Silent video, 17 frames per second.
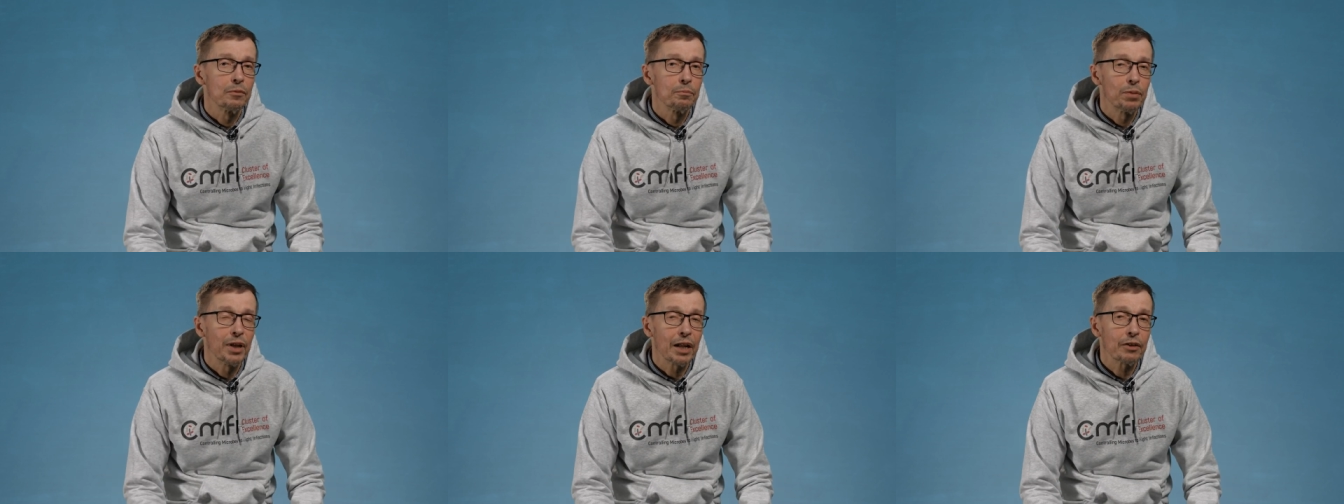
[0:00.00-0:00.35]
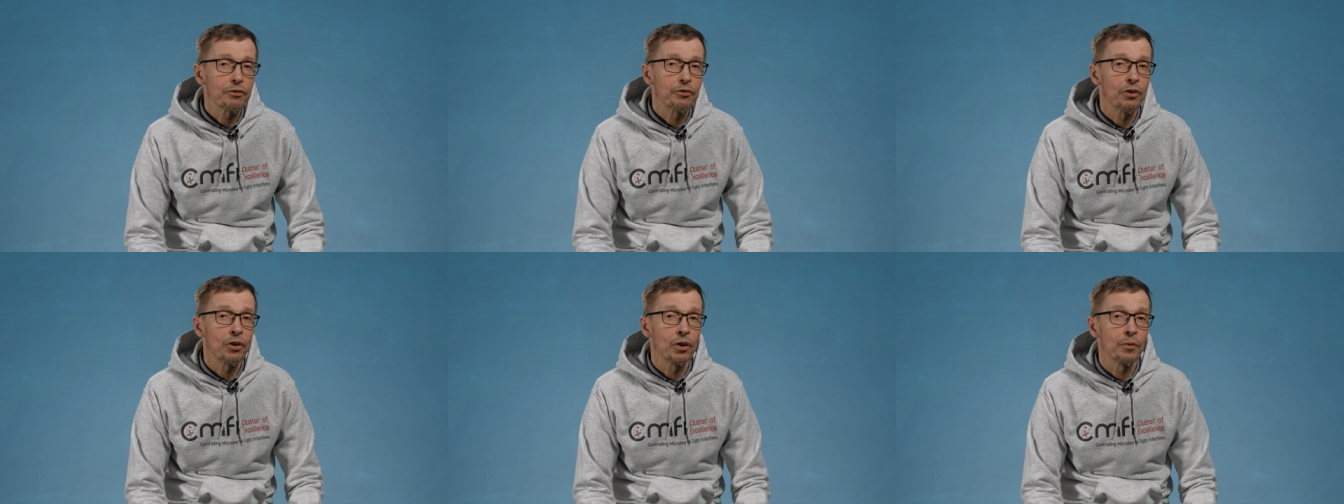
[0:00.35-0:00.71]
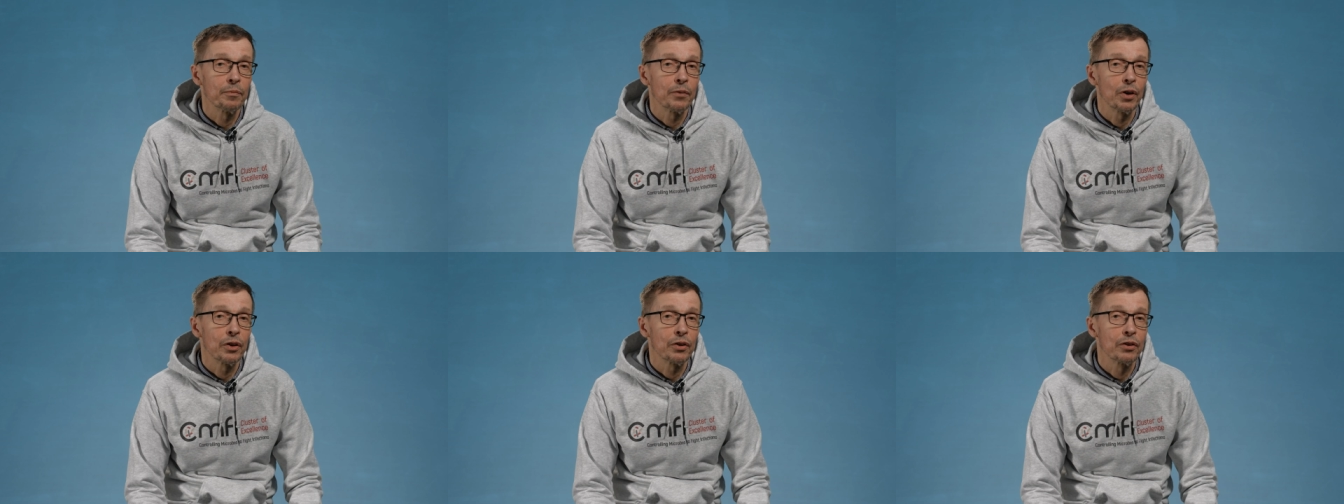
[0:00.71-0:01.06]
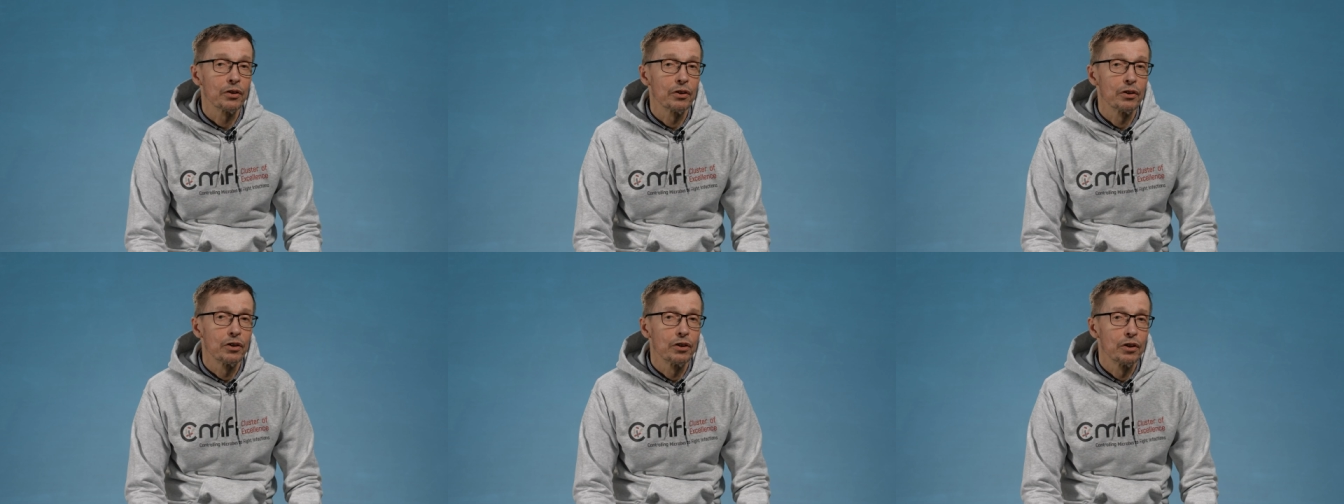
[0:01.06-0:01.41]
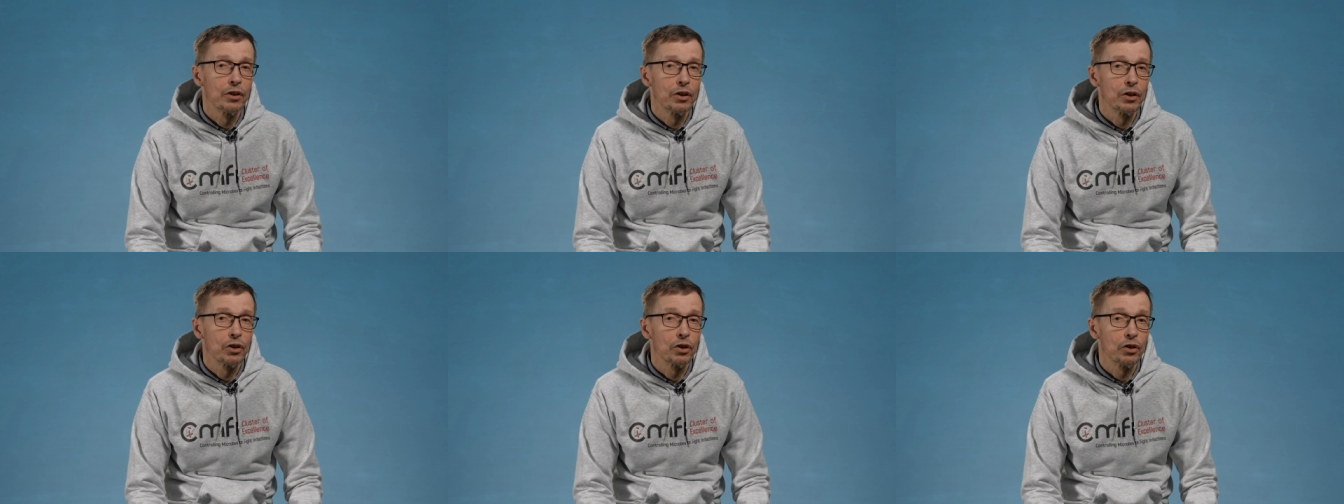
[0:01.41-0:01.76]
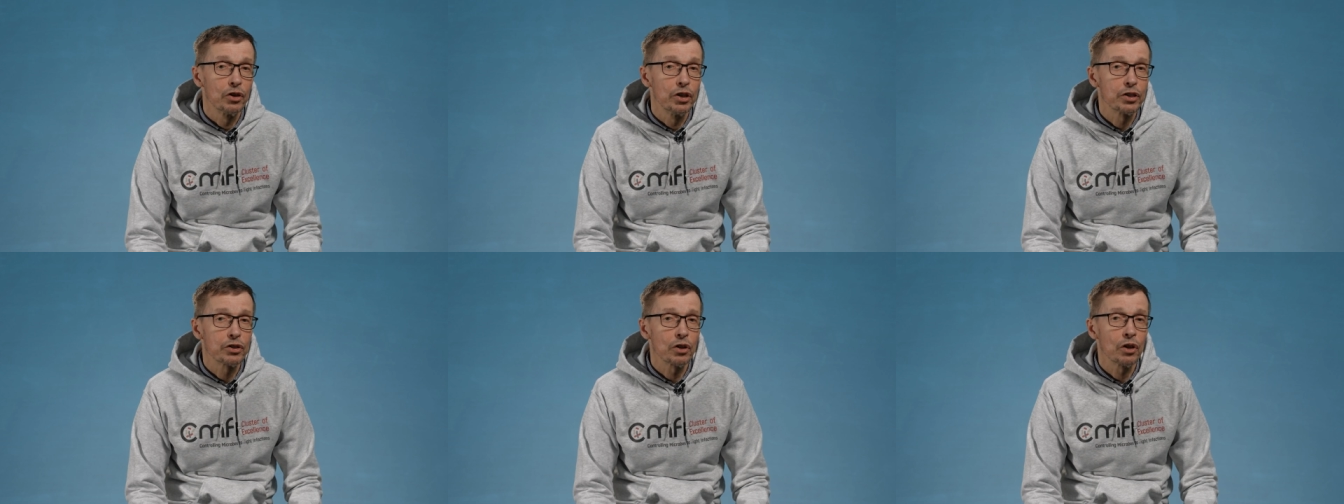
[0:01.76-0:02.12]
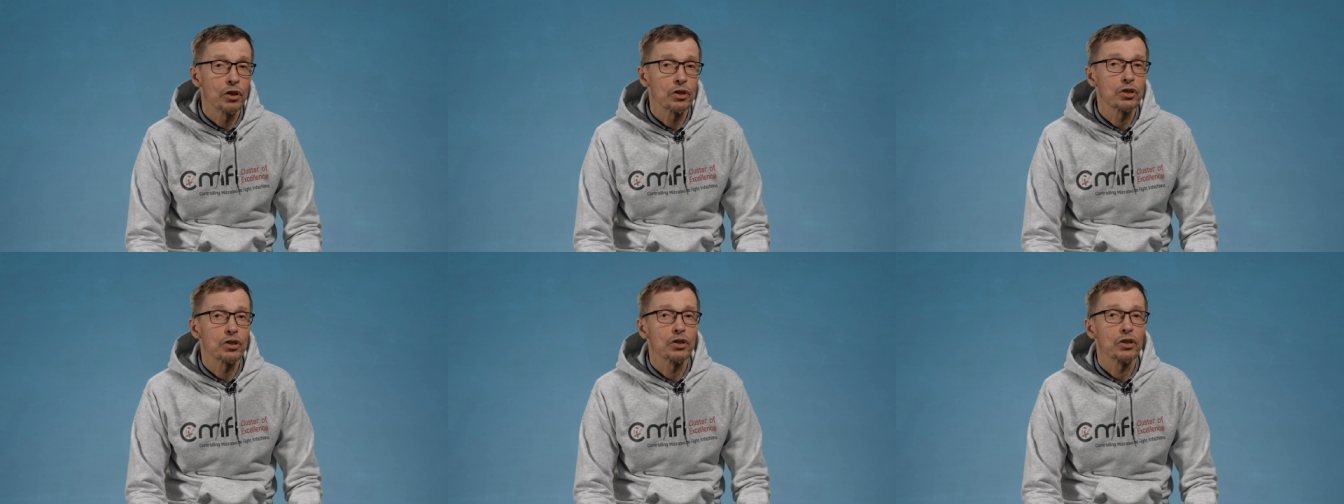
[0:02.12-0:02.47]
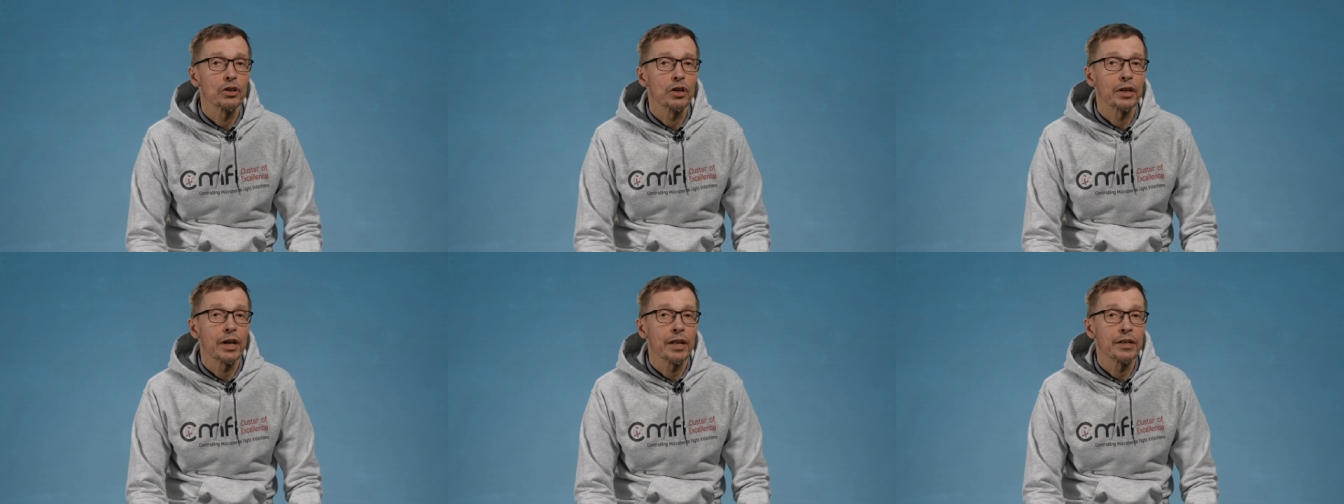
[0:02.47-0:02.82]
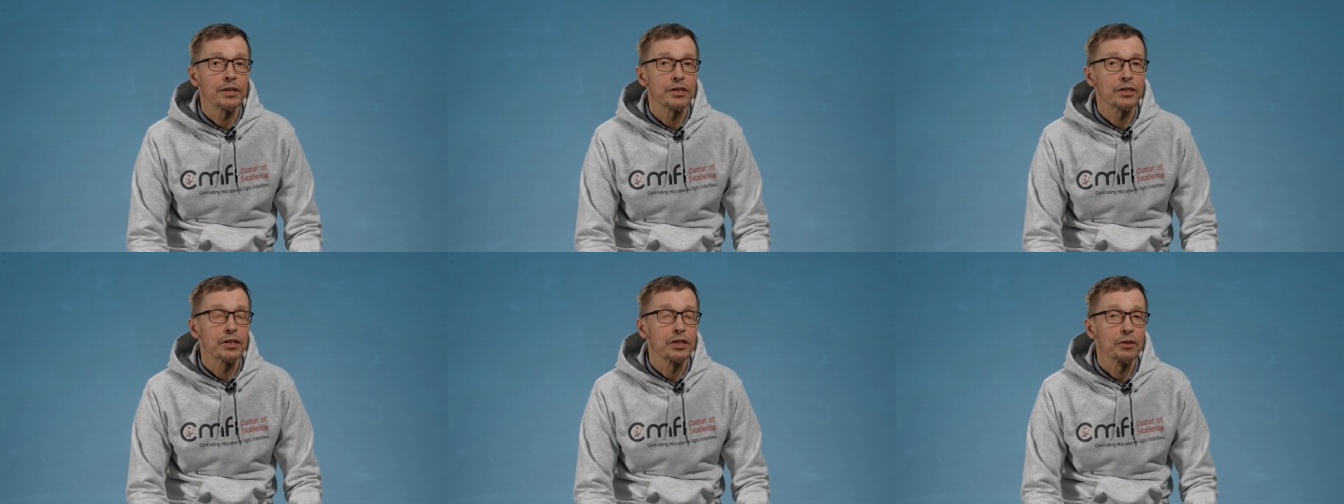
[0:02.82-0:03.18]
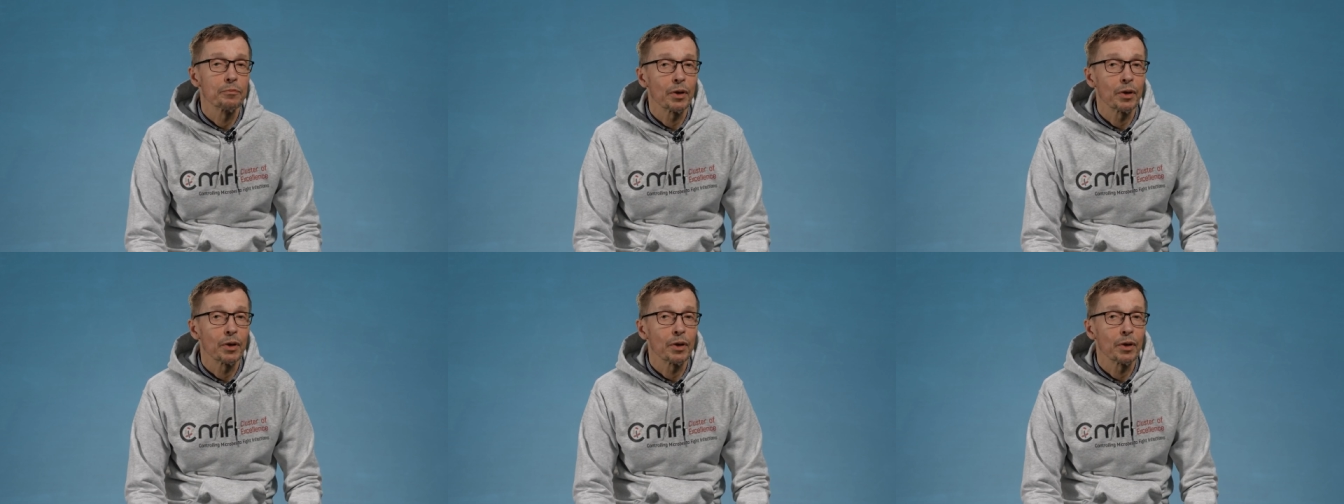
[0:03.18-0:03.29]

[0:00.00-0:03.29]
platform on research against